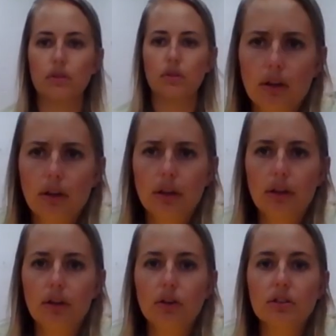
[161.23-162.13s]
You'll
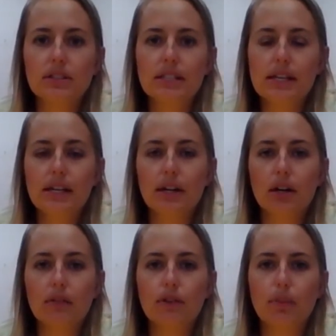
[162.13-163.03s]
see here for my
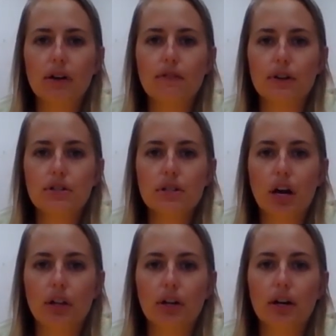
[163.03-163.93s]
first color,
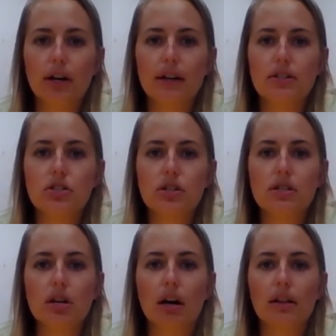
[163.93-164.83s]
it's just got a
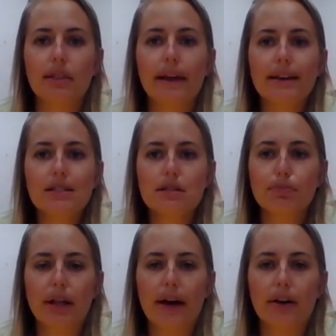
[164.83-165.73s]
light splatter
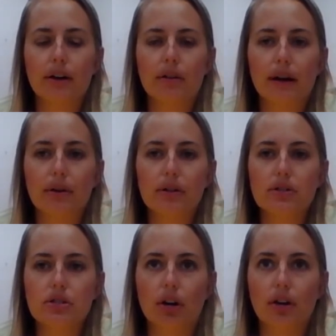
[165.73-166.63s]
around it started.
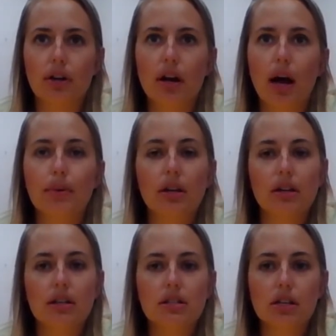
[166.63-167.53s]
I'm going to continue to add